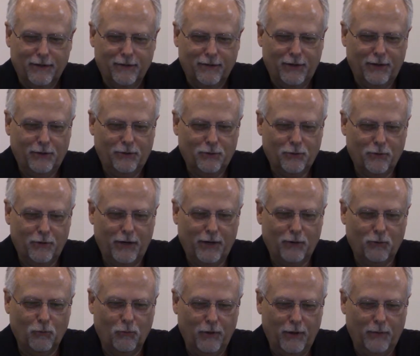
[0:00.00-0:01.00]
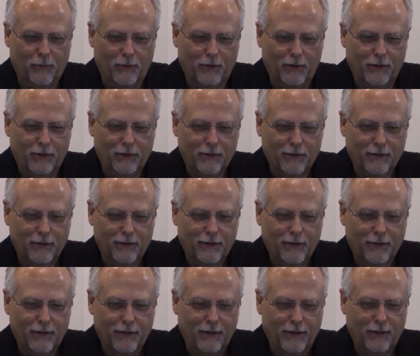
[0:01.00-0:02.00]
they trick women
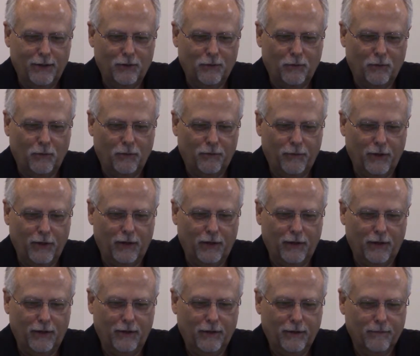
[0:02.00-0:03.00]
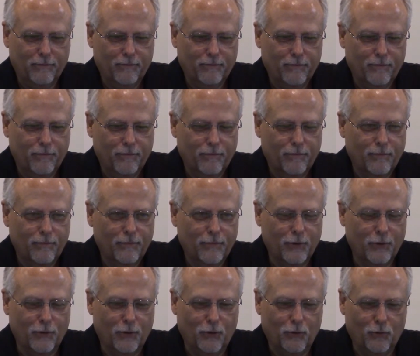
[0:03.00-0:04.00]
into fulfilling
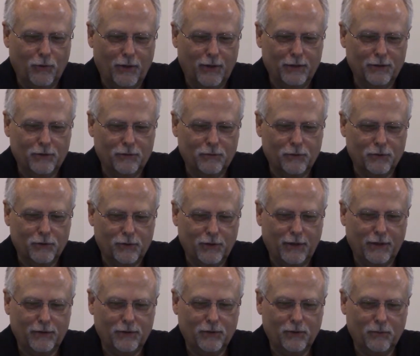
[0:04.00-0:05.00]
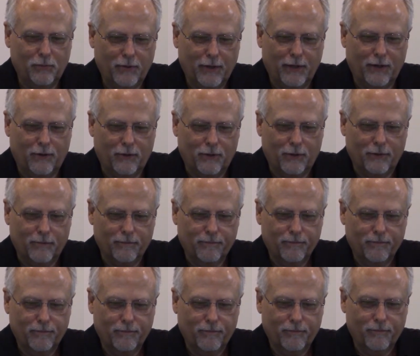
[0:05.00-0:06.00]
their own lust for sex and power.
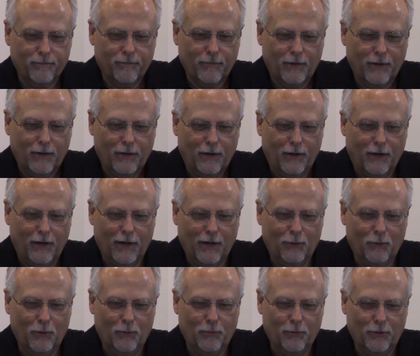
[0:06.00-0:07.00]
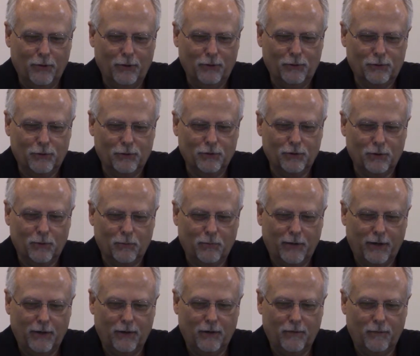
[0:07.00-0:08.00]
Hollywood producers and
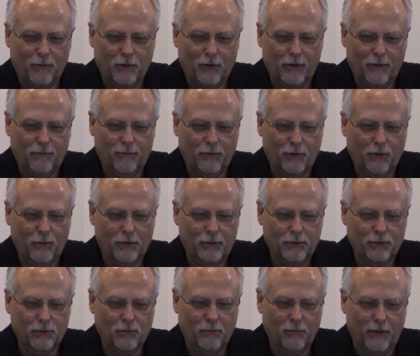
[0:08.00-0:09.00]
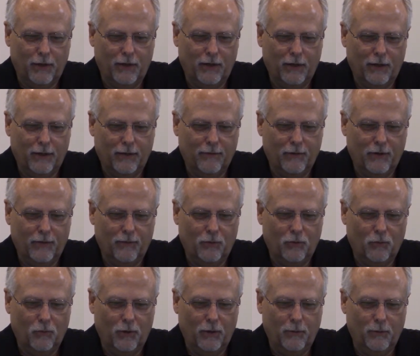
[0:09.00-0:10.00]
powerful, influential men have
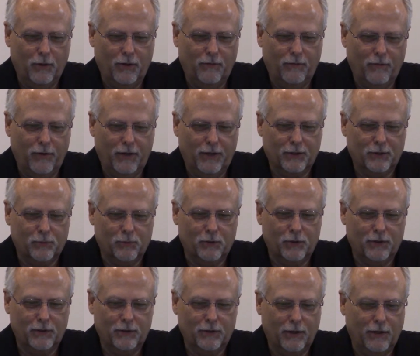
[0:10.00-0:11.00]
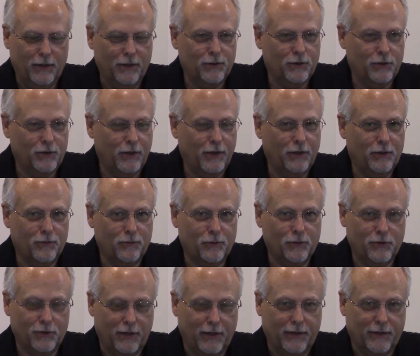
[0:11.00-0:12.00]
given women advancement in exchange
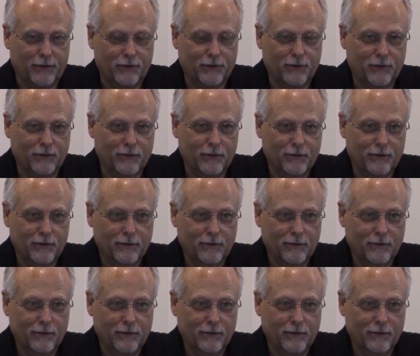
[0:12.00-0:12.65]
for sex.